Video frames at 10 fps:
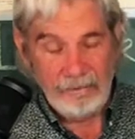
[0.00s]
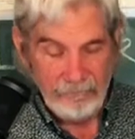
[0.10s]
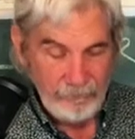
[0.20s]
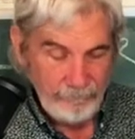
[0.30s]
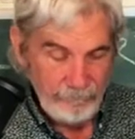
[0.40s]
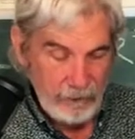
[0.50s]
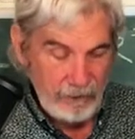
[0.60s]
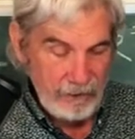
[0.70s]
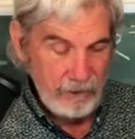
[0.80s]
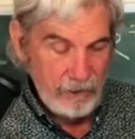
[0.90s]
of you. All
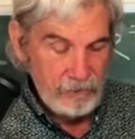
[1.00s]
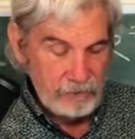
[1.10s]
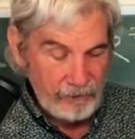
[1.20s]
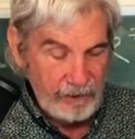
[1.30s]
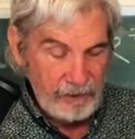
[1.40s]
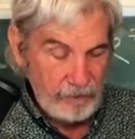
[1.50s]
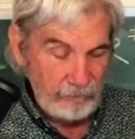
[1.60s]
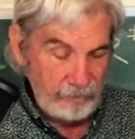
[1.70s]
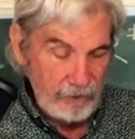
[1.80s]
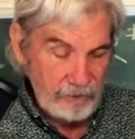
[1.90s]
right? So then he
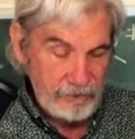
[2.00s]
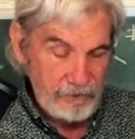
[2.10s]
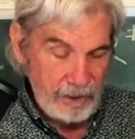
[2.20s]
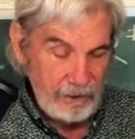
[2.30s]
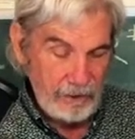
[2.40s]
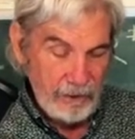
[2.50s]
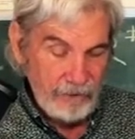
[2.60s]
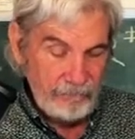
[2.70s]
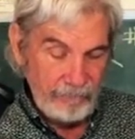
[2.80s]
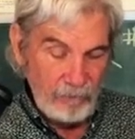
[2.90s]
goes on to say,
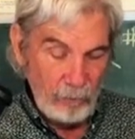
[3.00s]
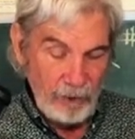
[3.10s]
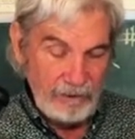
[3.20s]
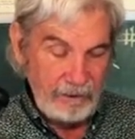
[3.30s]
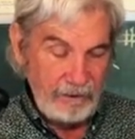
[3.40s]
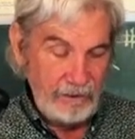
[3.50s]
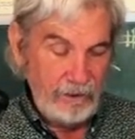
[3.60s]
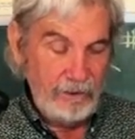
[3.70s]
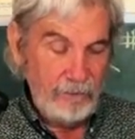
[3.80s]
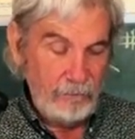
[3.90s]
From the wicked,
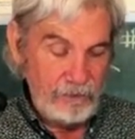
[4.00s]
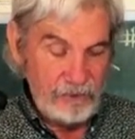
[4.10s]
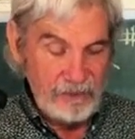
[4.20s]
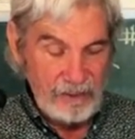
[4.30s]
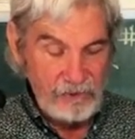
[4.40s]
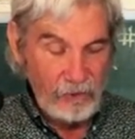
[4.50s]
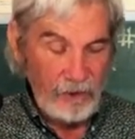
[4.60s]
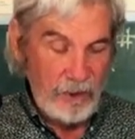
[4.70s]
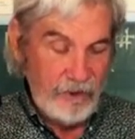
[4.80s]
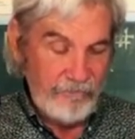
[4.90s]
which is thy
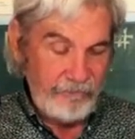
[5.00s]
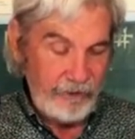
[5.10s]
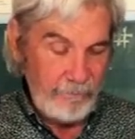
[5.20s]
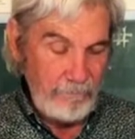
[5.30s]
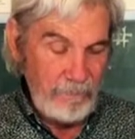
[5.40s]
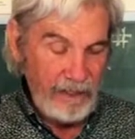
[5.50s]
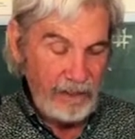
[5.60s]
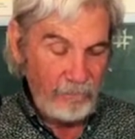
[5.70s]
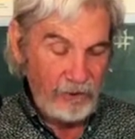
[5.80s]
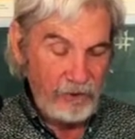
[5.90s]
sword, from
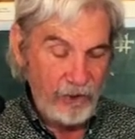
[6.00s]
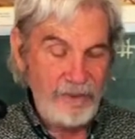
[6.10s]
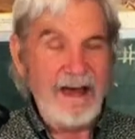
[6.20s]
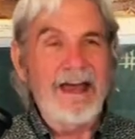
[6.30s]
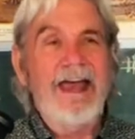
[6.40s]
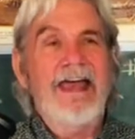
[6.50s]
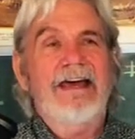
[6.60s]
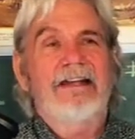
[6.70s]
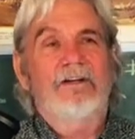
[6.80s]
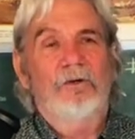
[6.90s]
men which are thy
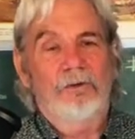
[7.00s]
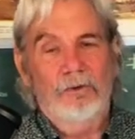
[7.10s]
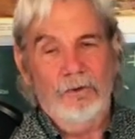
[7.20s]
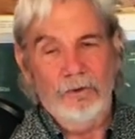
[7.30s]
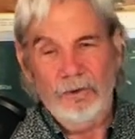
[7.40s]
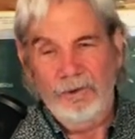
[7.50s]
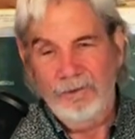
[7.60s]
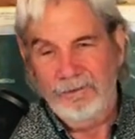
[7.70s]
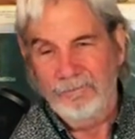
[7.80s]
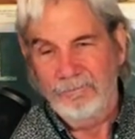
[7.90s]
hand, O Lord.
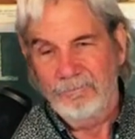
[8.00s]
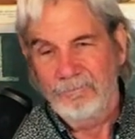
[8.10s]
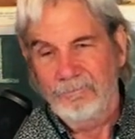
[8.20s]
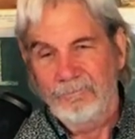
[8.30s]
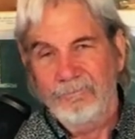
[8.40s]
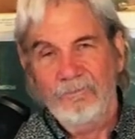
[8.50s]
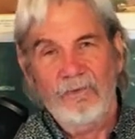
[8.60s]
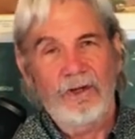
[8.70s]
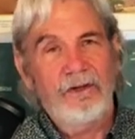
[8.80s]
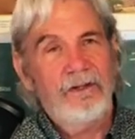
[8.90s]

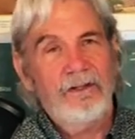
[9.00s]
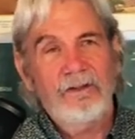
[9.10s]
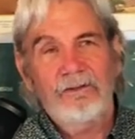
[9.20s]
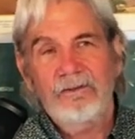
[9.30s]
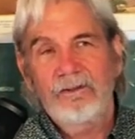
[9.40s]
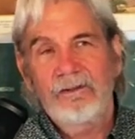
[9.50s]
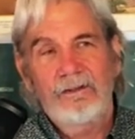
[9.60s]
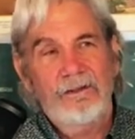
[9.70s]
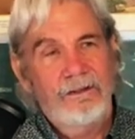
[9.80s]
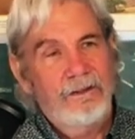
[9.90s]
There it is.
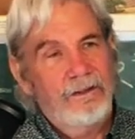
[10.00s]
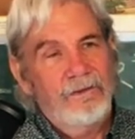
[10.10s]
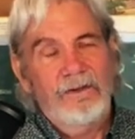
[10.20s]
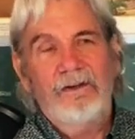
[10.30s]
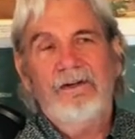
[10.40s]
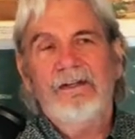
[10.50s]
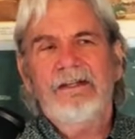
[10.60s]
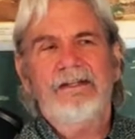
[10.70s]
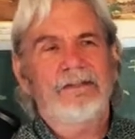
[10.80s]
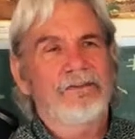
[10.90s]
There it
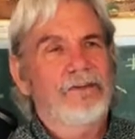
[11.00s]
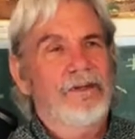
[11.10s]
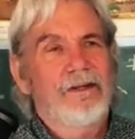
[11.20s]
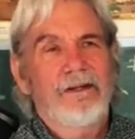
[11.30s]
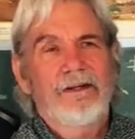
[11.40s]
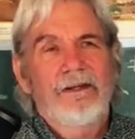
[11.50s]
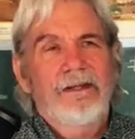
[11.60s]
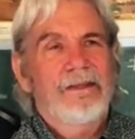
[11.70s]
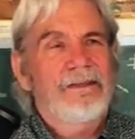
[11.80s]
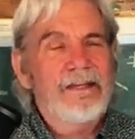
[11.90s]
is.
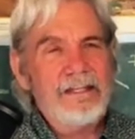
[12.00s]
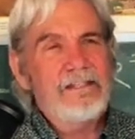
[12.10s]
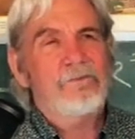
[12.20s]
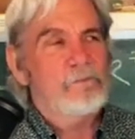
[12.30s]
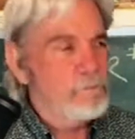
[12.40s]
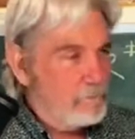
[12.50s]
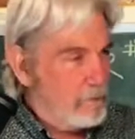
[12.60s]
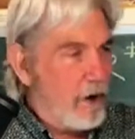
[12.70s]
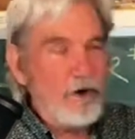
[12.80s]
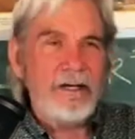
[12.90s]
These
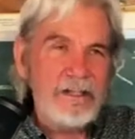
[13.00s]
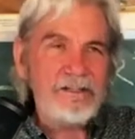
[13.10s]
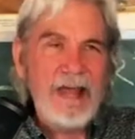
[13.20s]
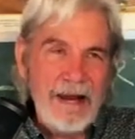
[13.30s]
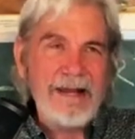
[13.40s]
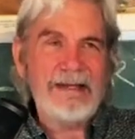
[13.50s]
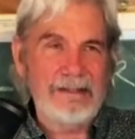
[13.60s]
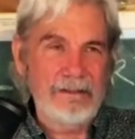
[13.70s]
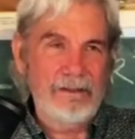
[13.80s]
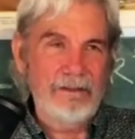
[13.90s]
are his
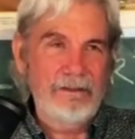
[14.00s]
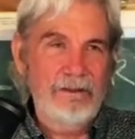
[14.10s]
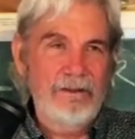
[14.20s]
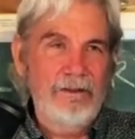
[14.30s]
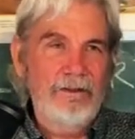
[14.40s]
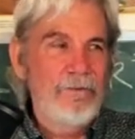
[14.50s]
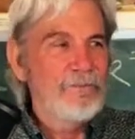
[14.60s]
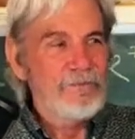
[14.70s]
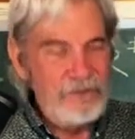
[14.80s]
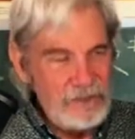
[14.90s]
hand.
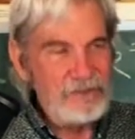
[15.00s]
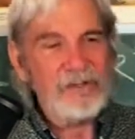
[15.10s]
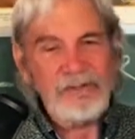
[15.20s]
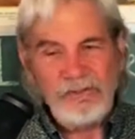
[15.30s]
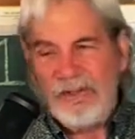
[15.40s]
This is